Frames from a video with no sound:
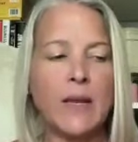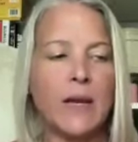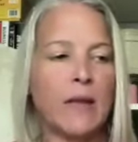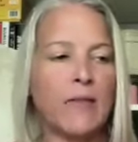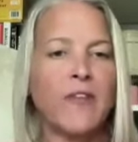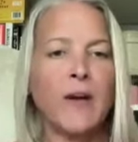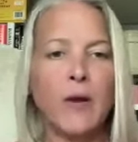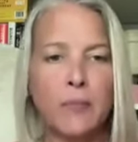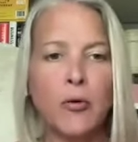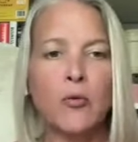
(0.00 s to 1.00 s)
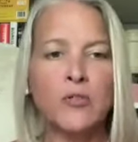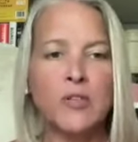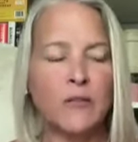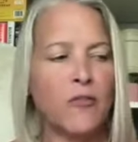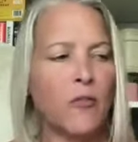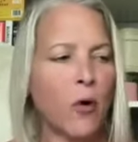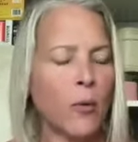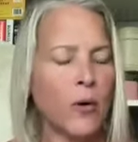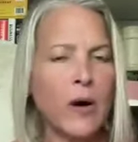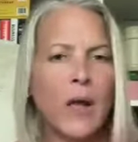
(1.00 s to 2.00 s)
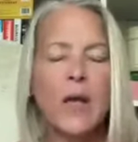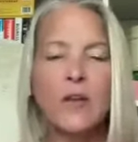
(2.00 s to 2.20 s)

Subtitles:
eating very protein forward.